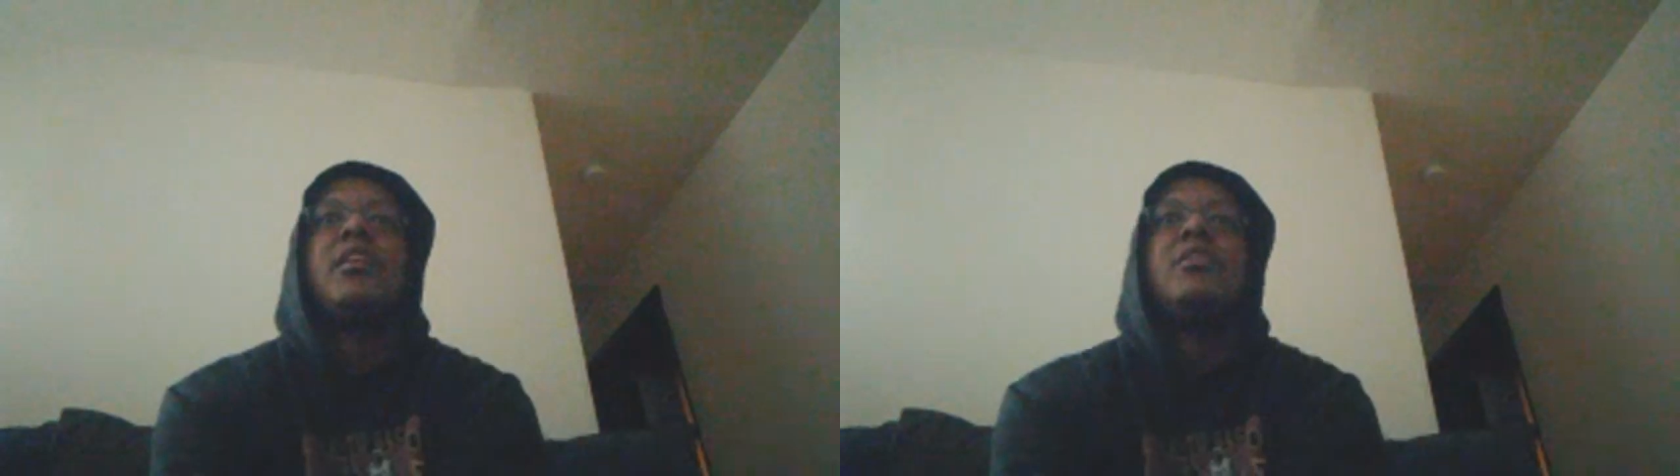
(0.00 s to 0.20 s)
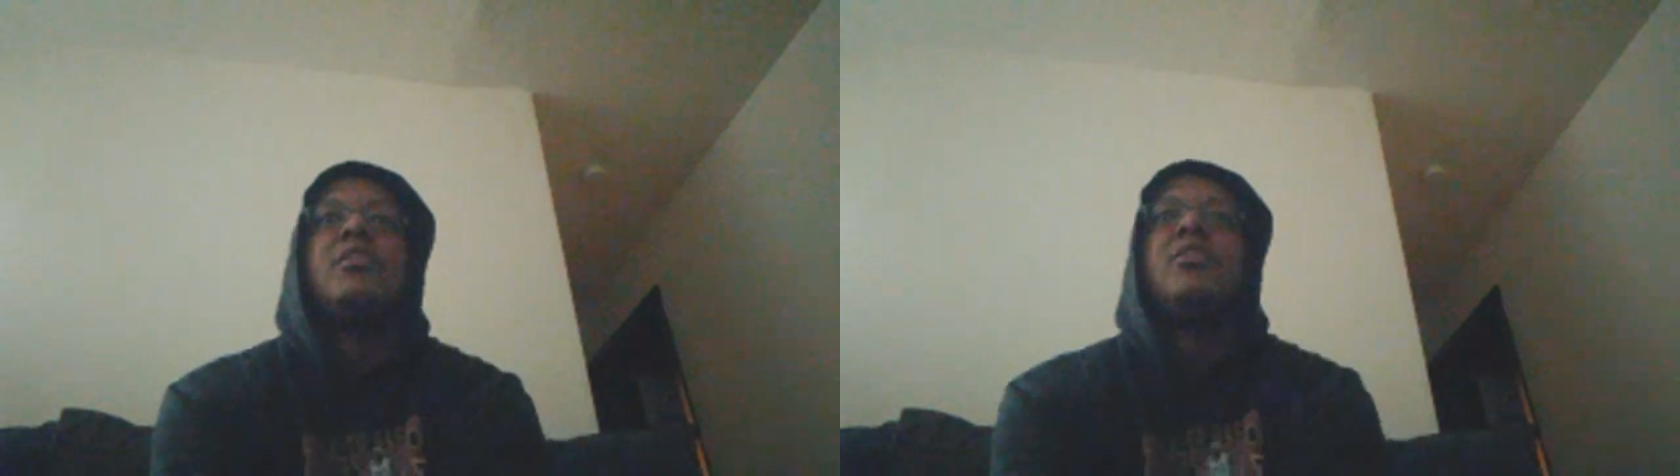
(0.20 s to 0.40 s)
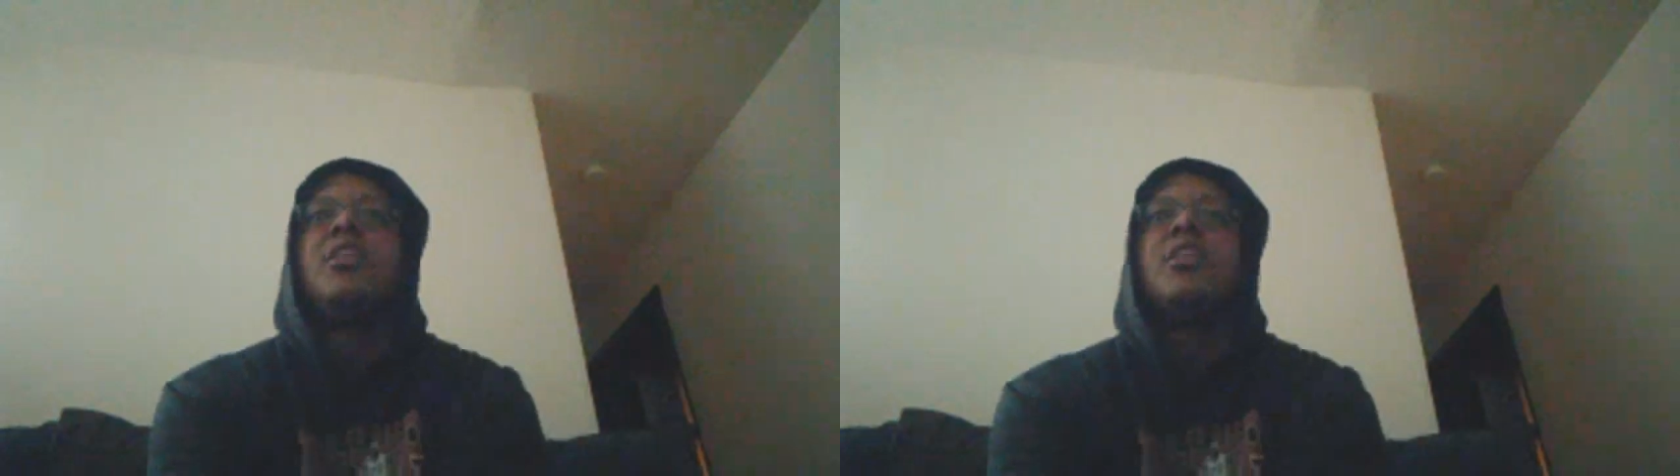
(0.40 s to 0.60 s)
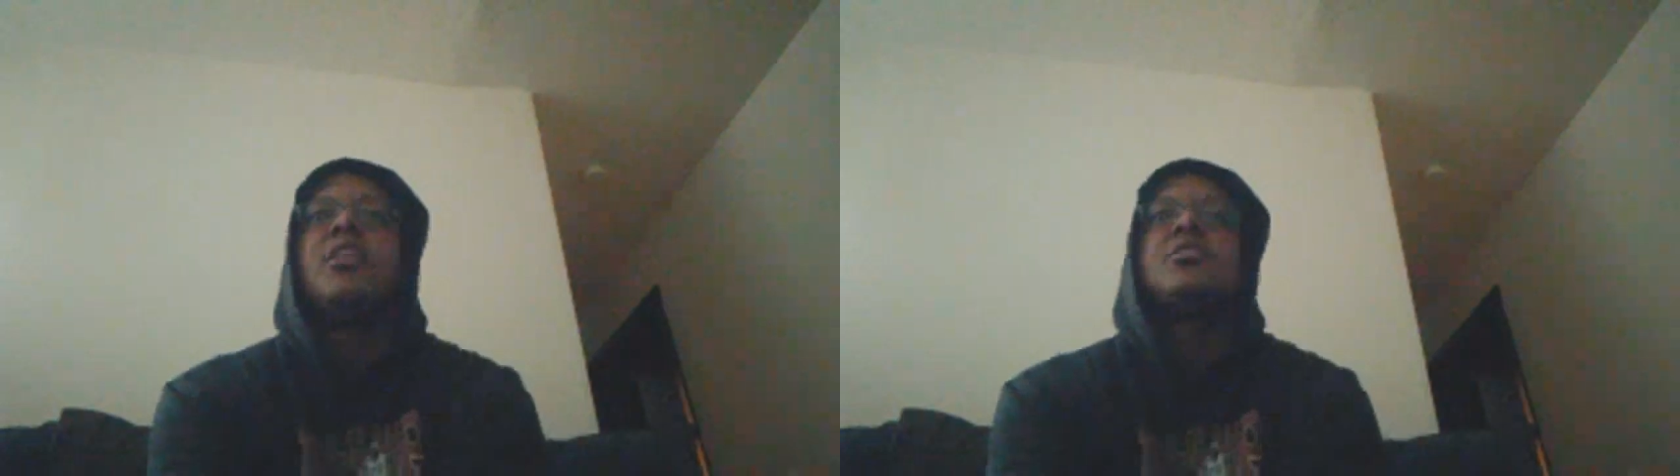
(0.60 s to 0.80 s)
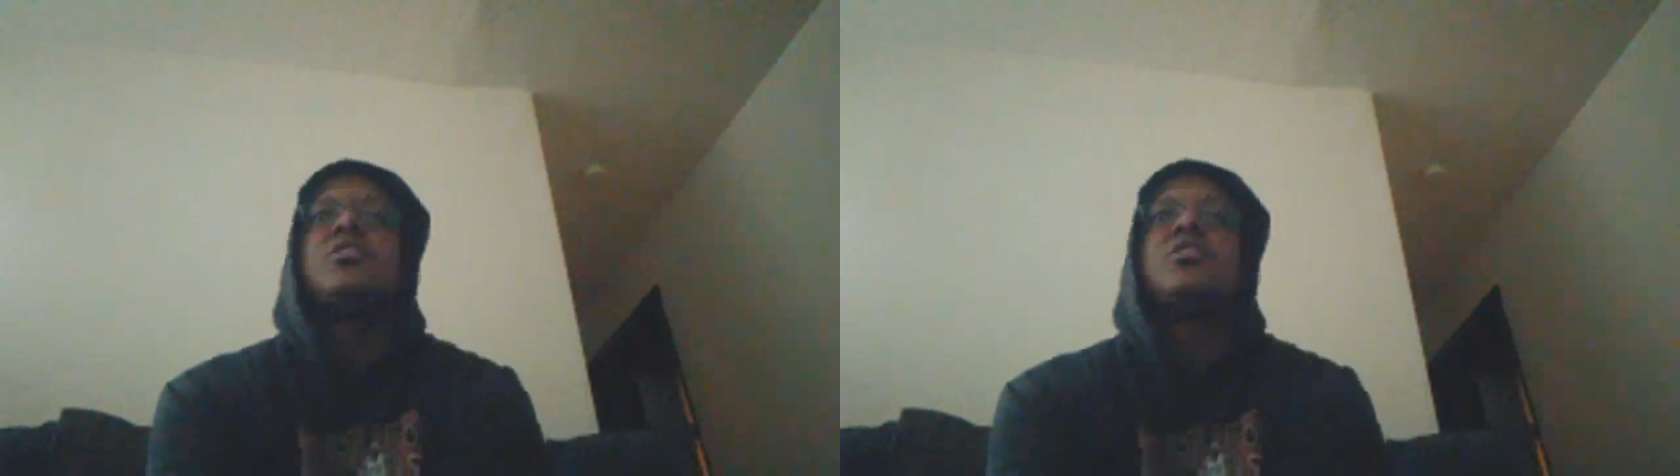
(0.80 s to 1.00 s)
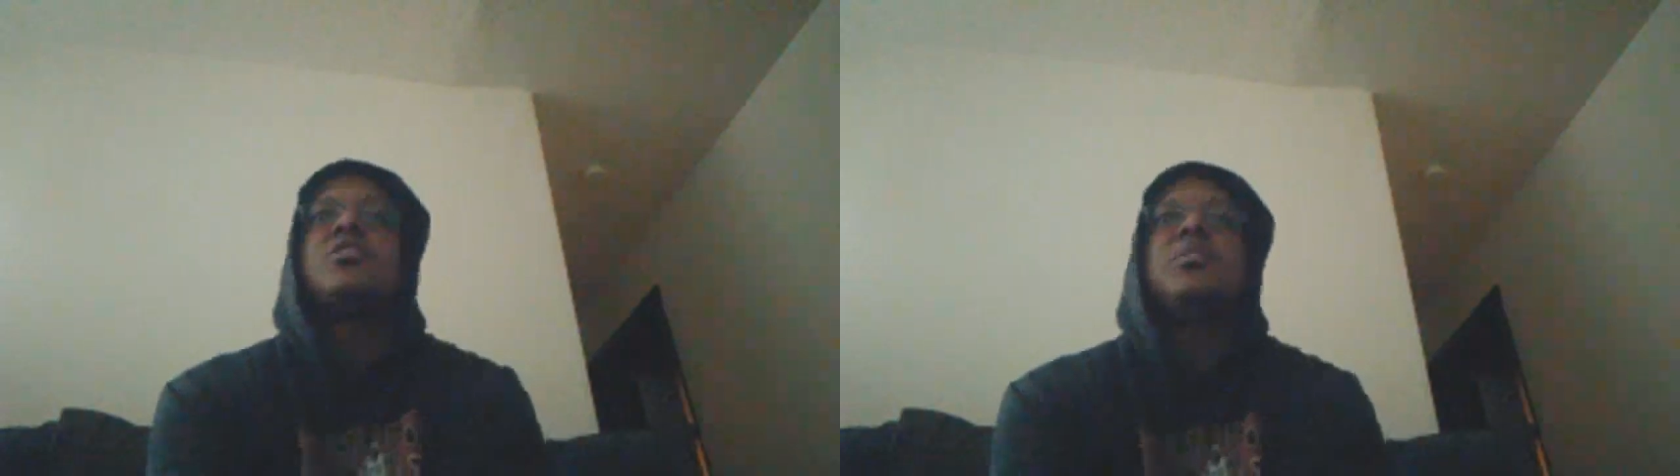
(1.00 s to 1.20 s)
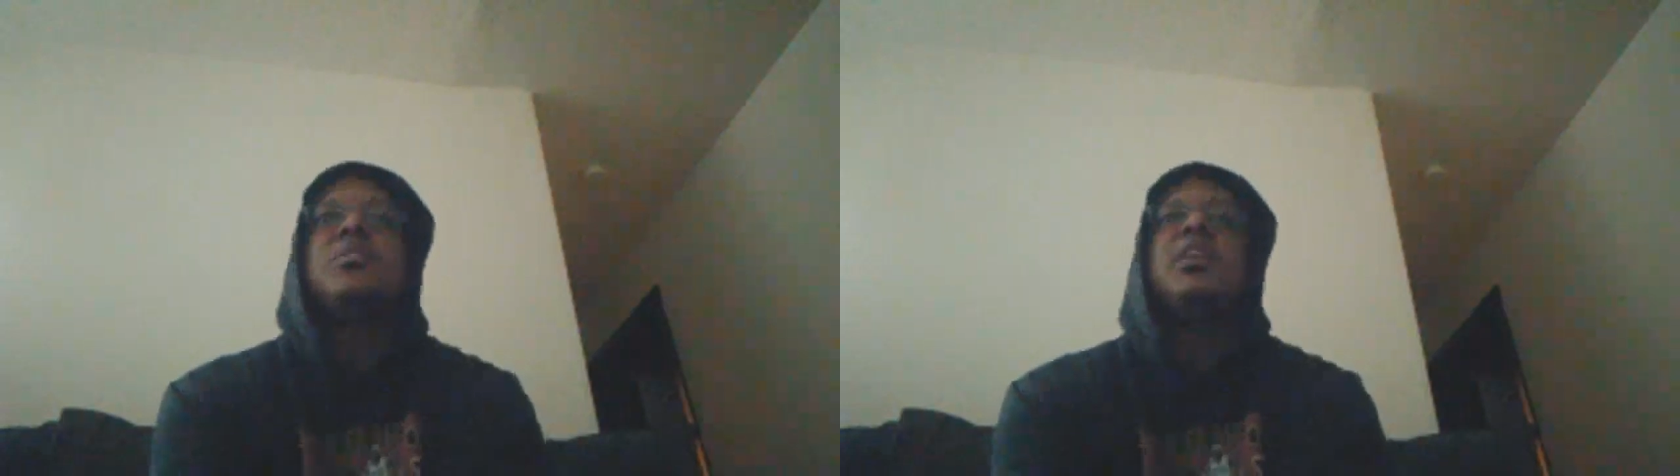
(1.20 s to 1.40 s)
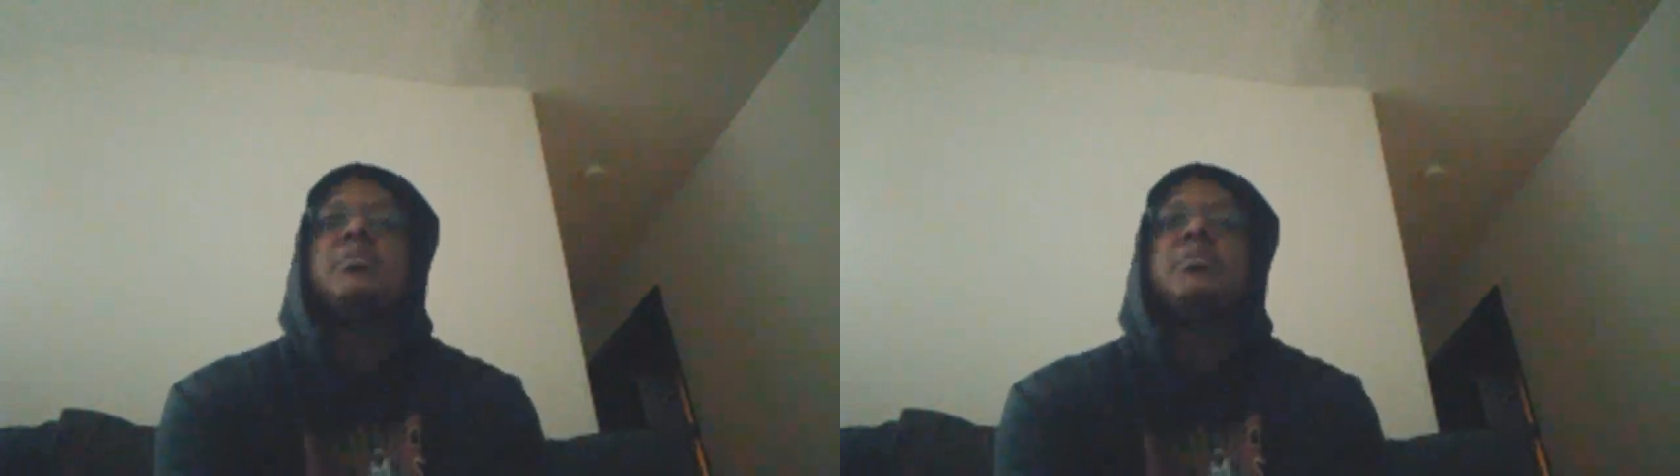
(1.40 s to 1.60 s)
because it's going to be that
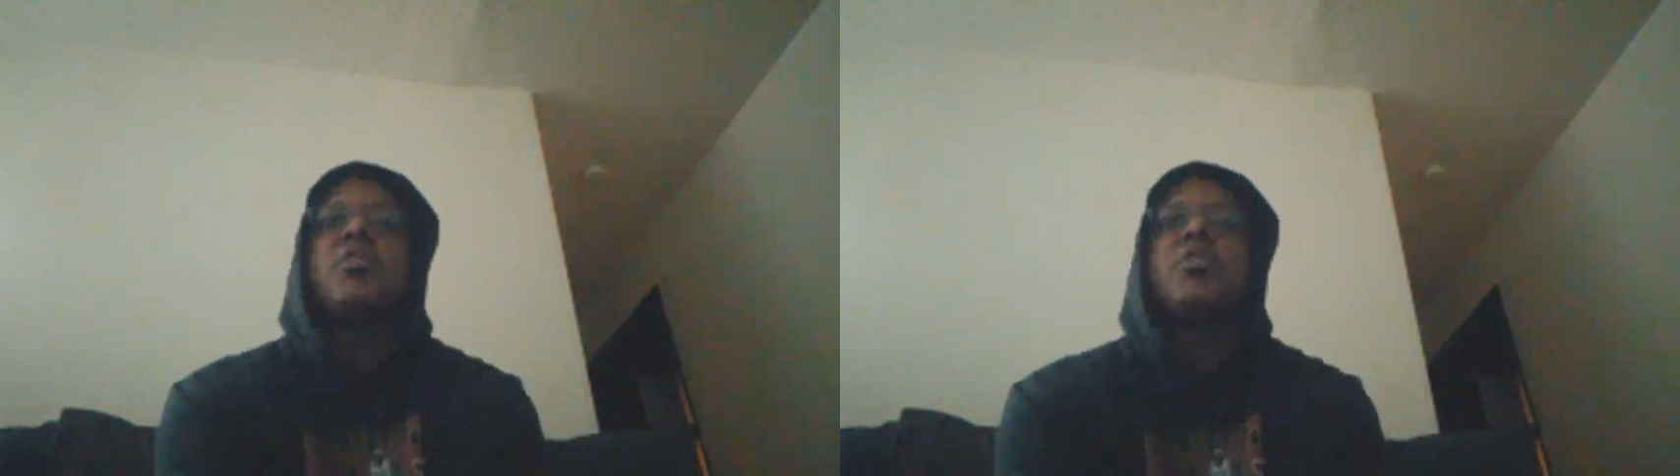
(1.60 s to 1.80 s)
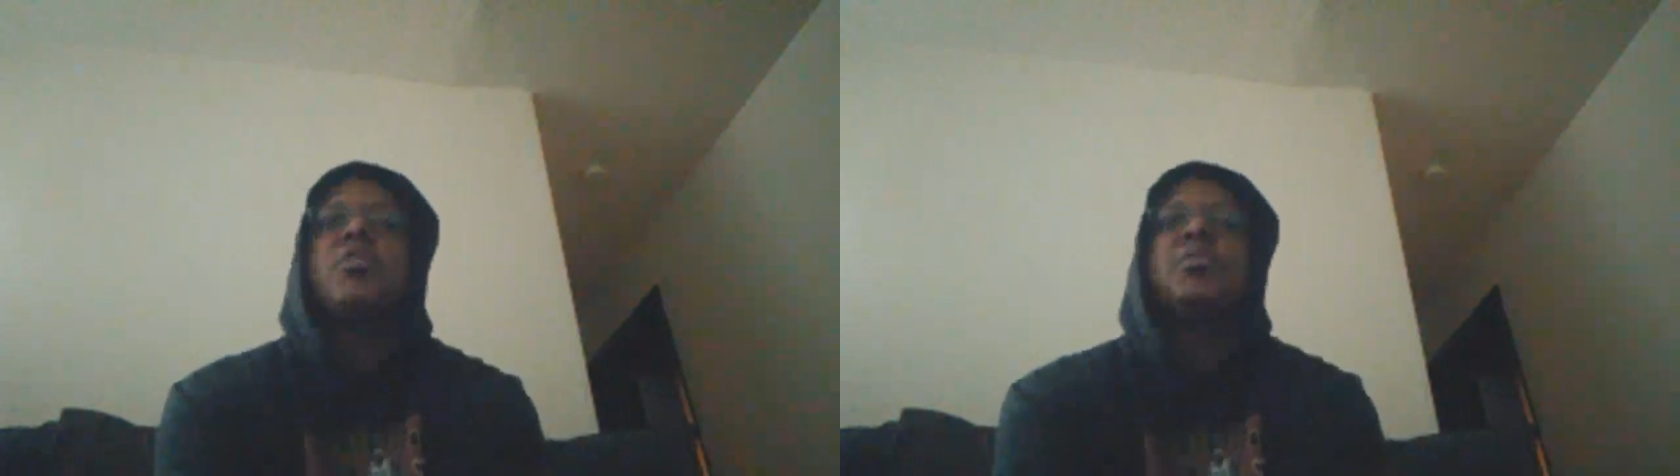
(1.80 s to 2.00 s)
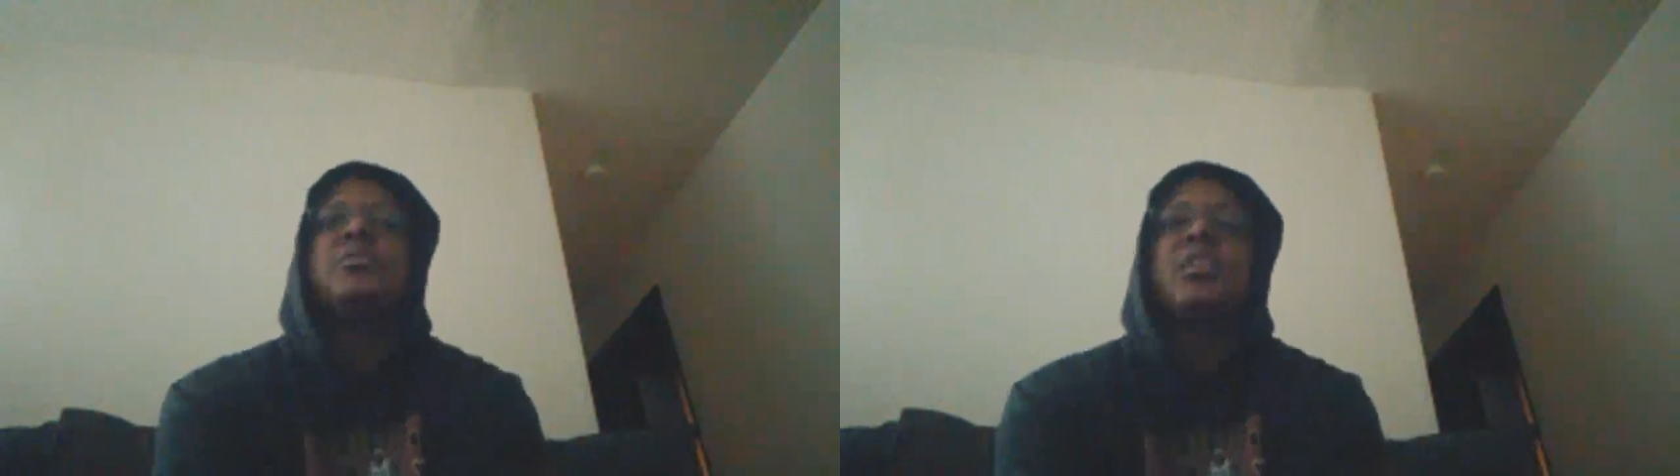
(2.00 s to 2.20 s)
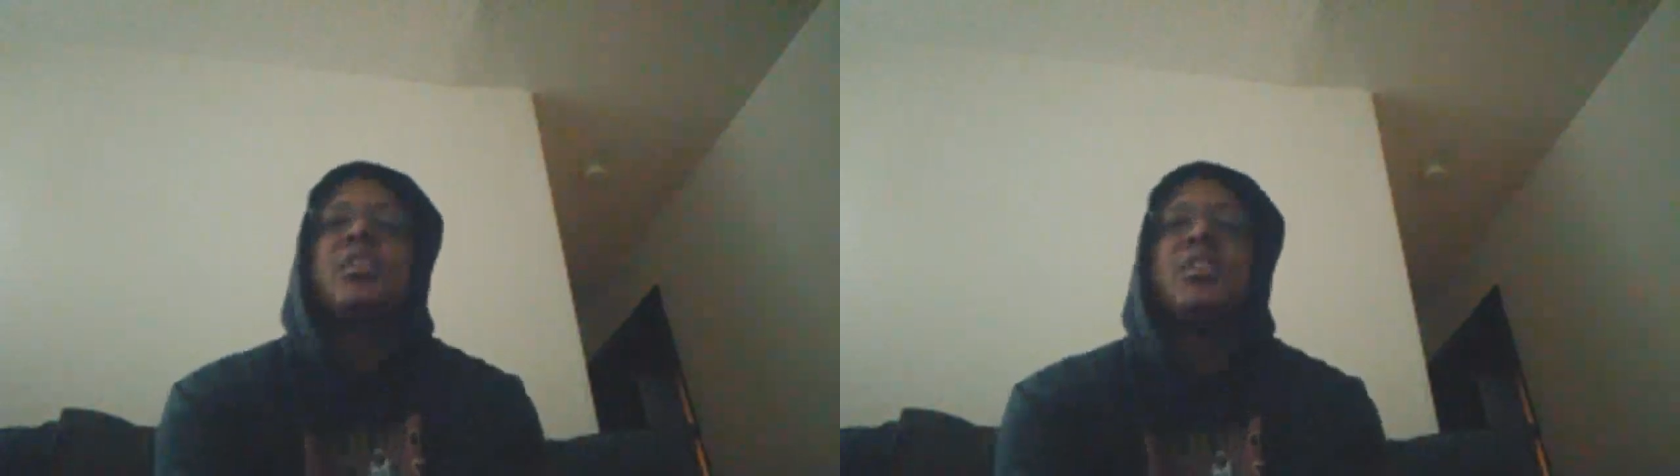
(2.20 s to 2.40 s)
small percentage